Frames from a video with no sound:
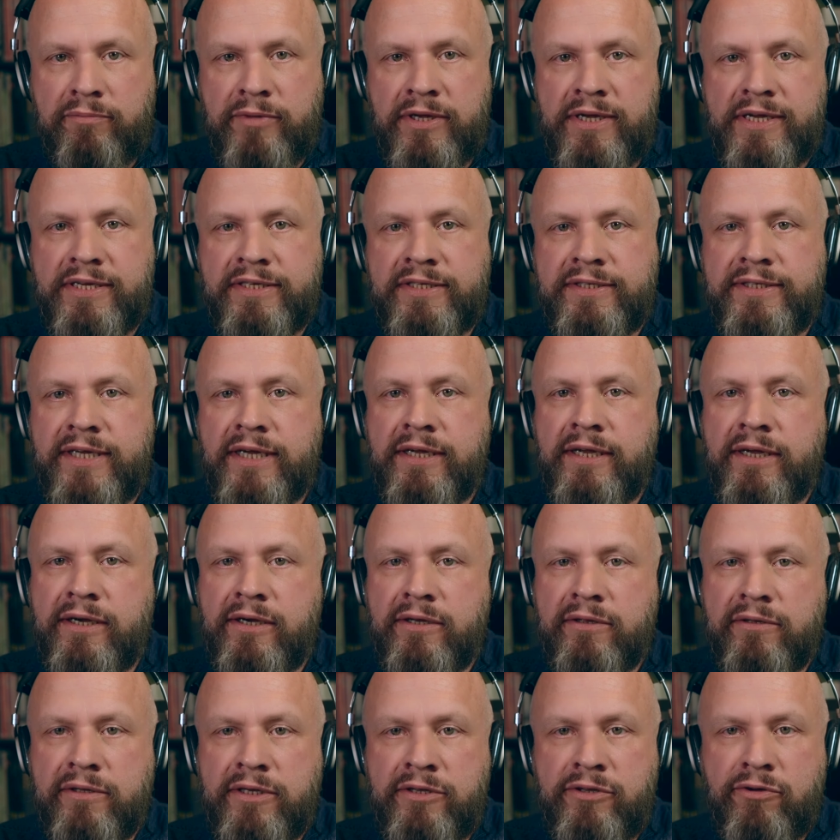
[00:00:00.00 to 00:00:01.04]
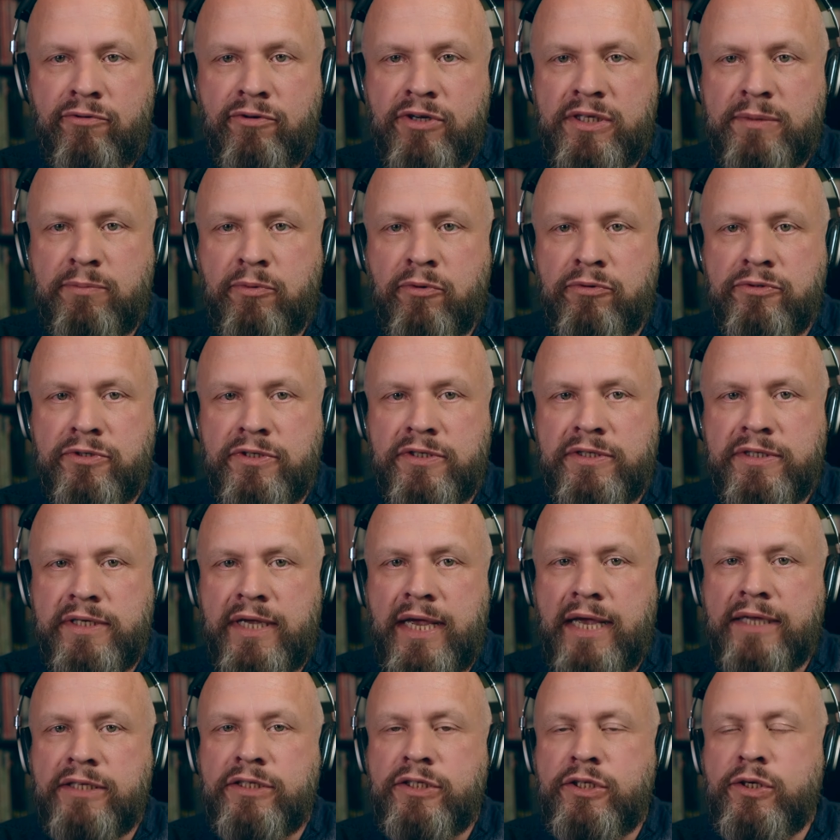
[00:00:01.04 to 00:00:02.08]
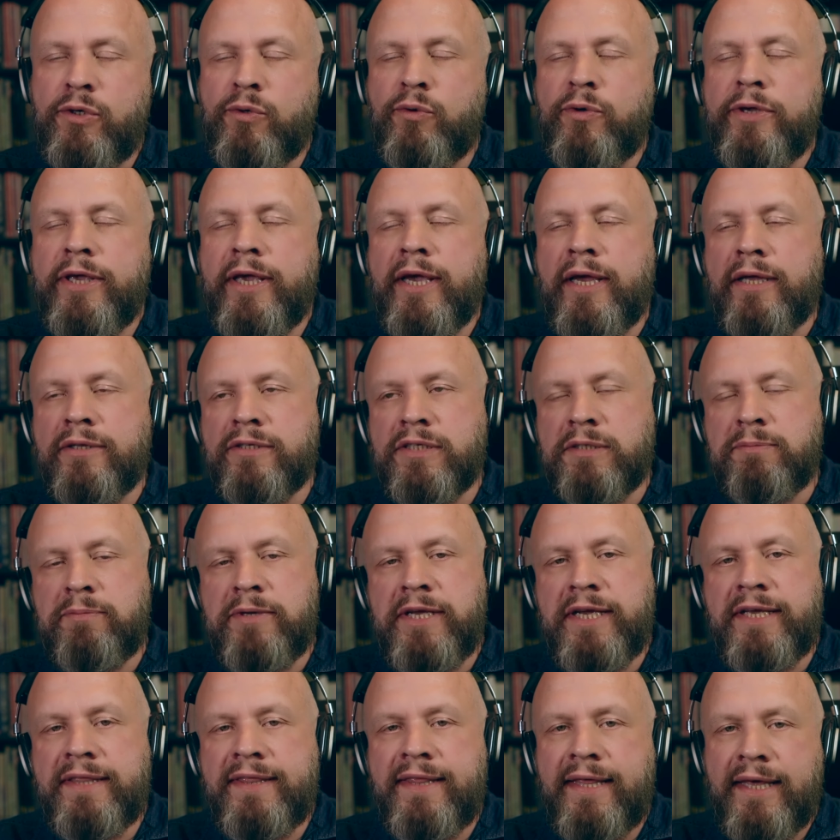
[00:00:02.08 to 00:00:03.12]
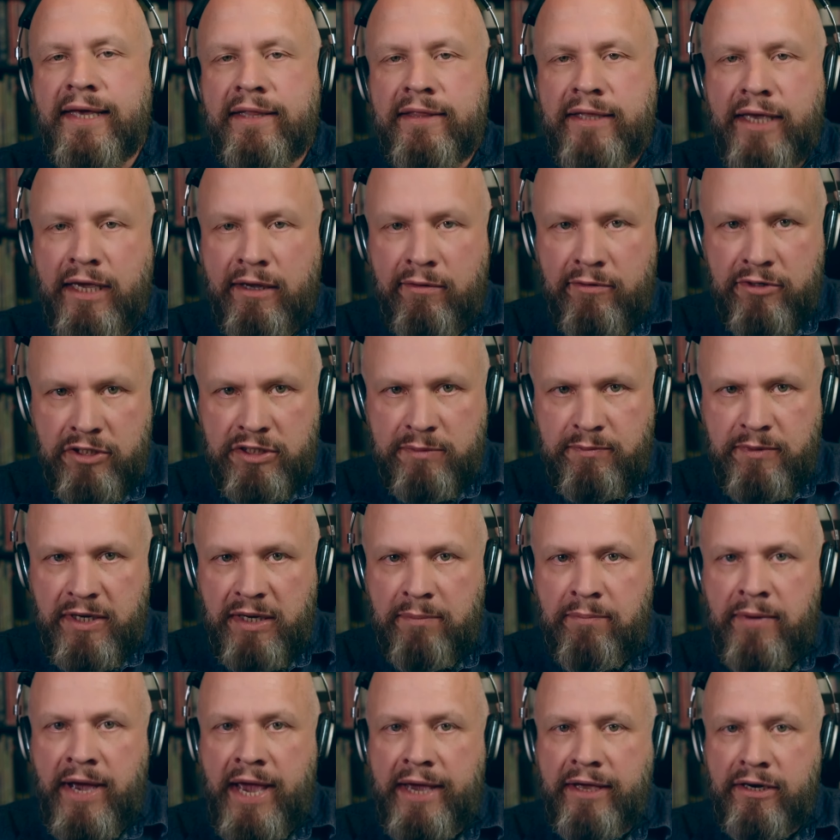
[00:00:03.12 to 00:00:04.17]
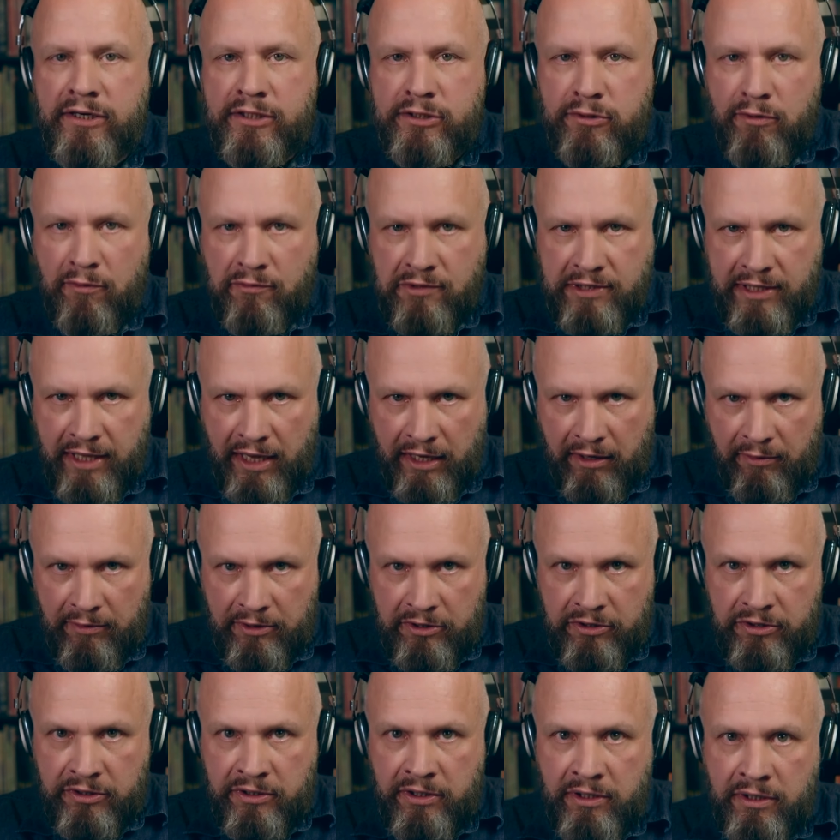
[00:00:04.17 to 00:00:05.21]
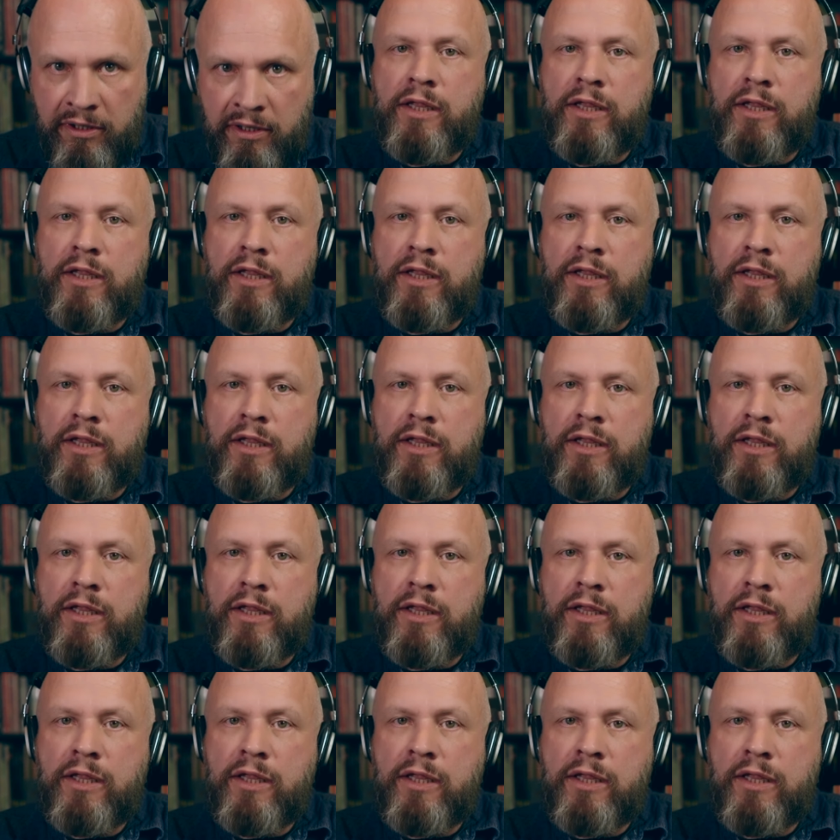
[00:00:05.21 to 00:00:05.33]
Be as technical in your responses as you can. Speak their language, speak Microsoft's language.